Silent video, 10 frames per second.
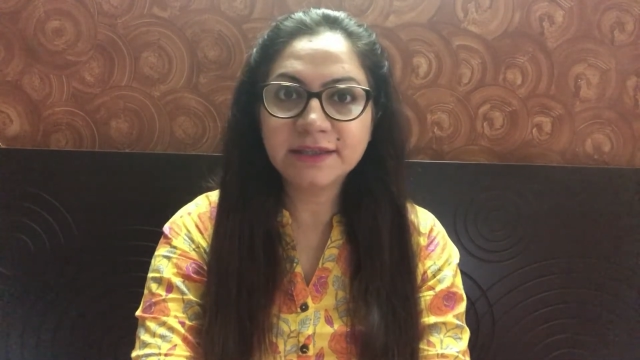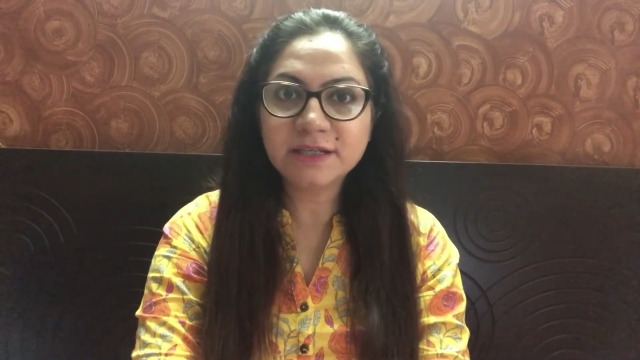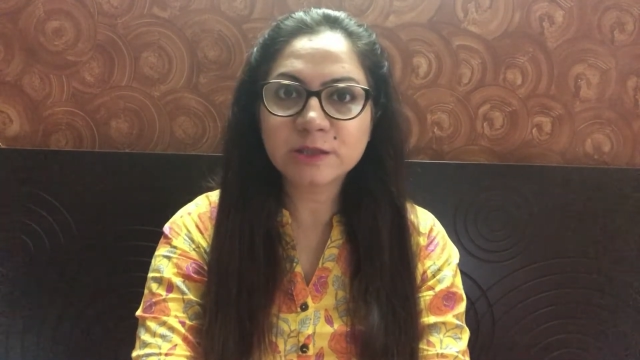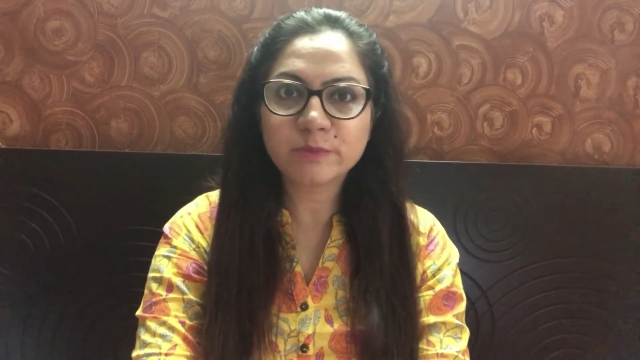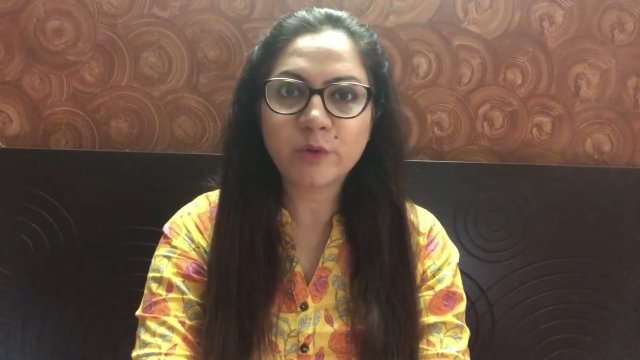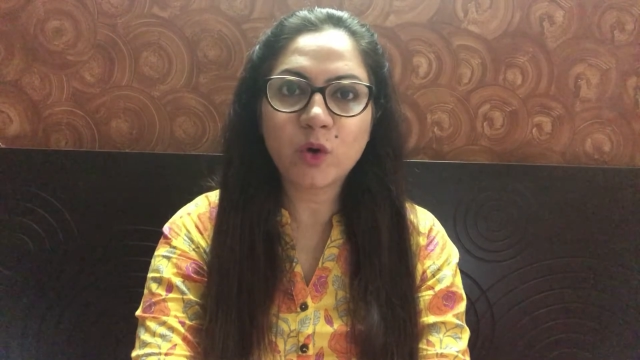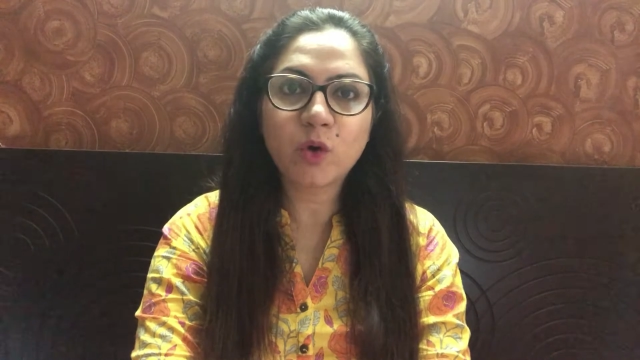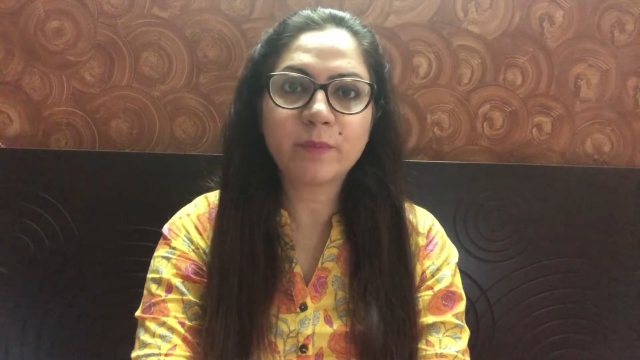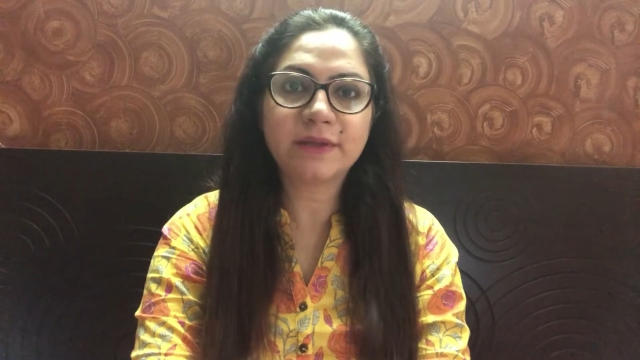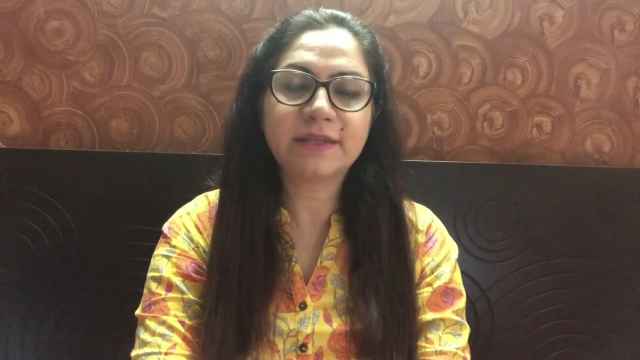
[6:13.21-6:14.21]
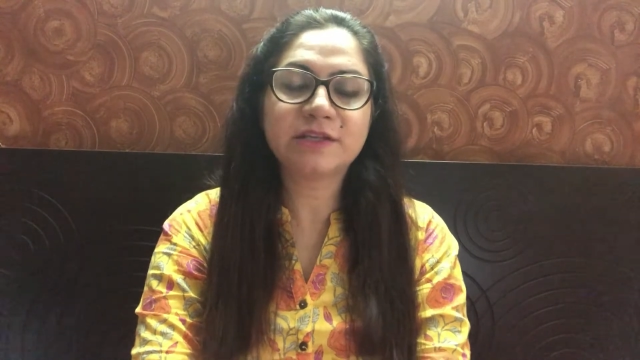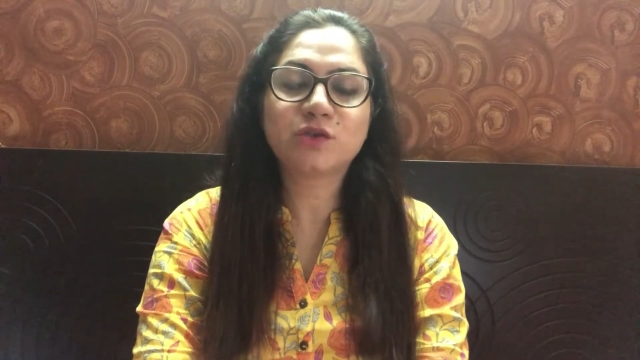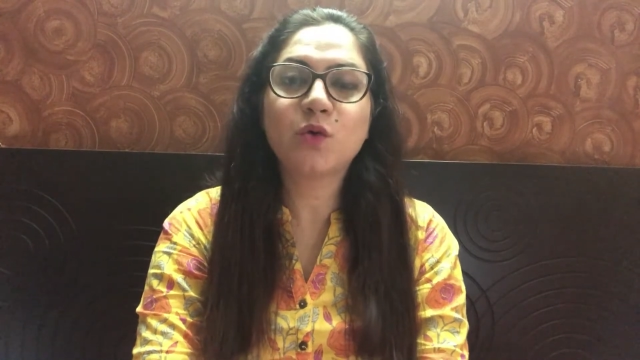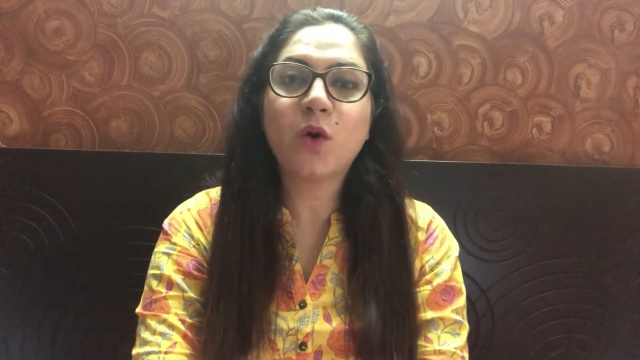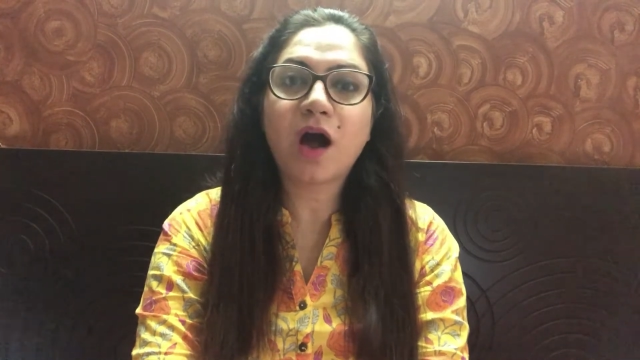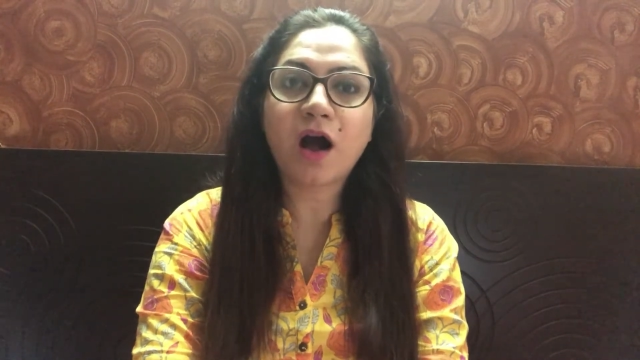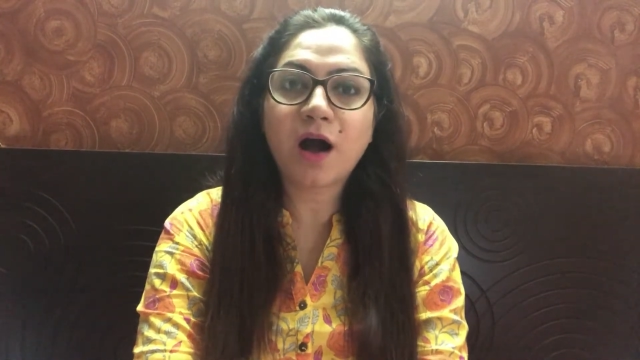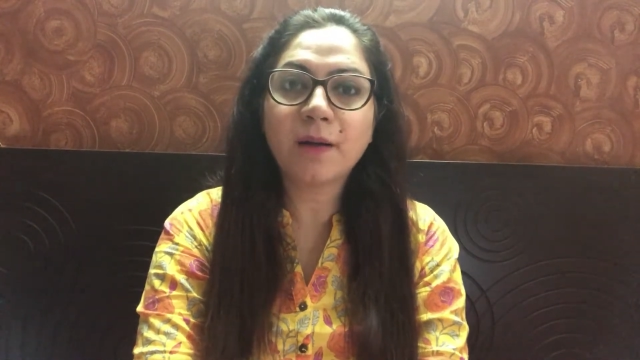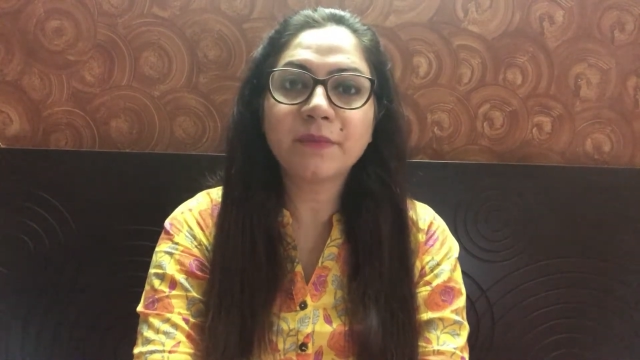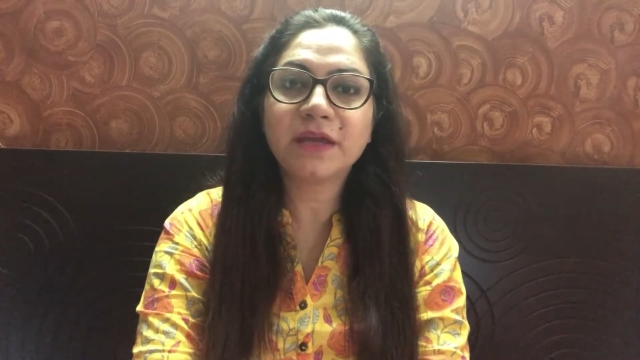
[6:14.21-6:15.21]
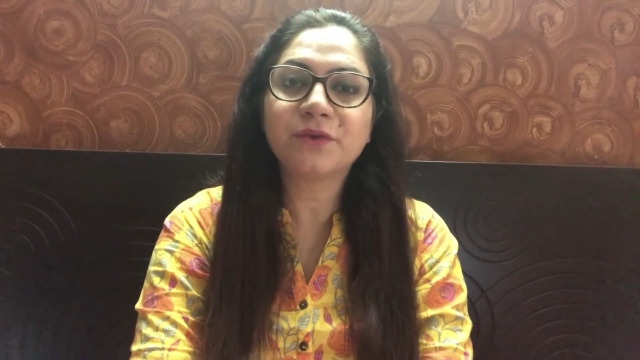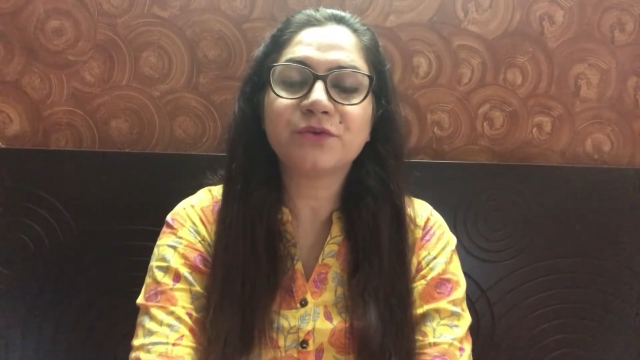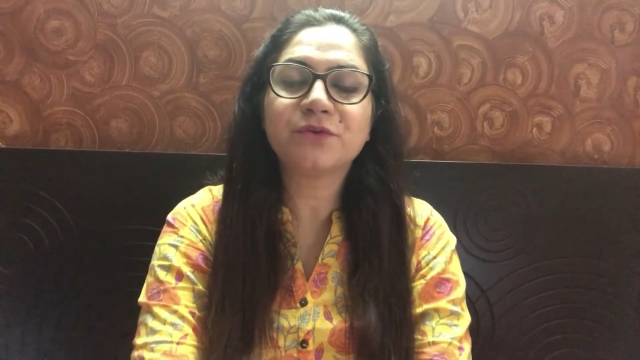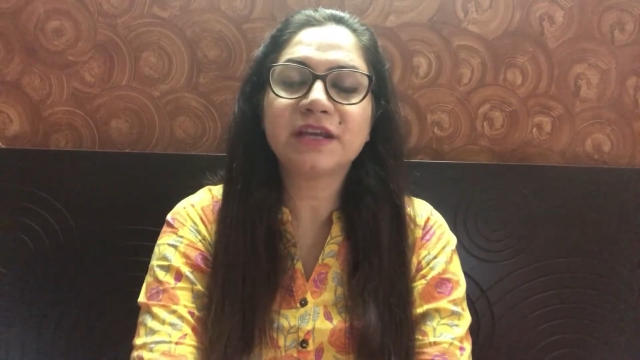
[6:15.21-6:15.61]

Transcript: this book but there's no harm in